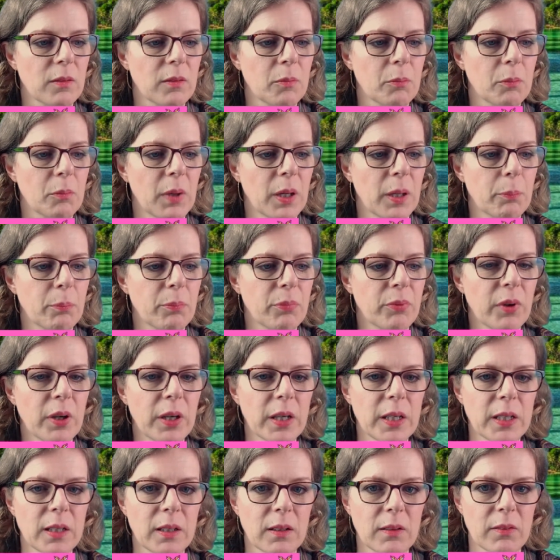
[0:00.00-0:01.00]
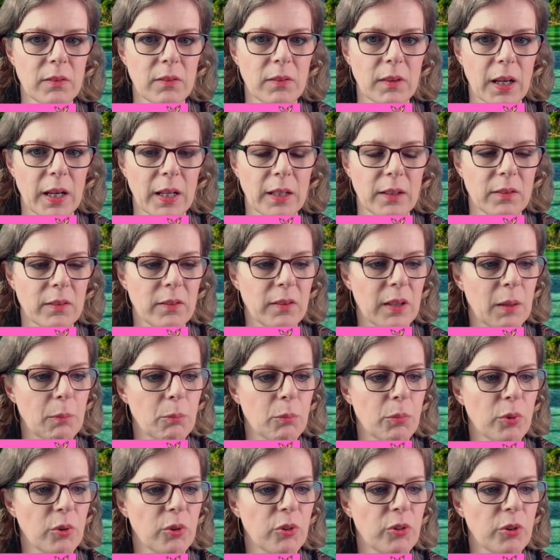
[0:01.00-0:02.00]
my brightness and
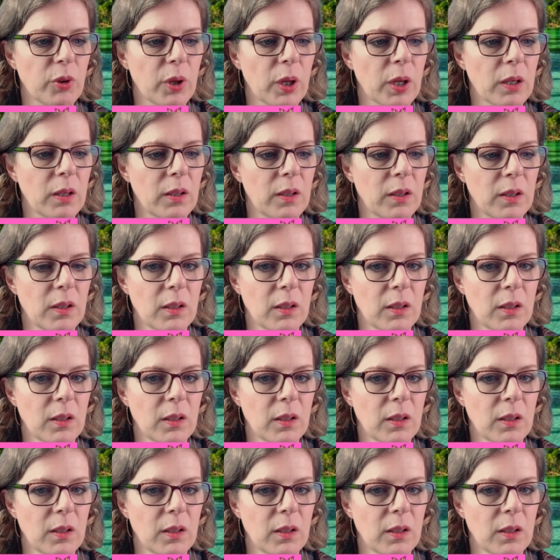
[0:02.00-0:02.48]
temperature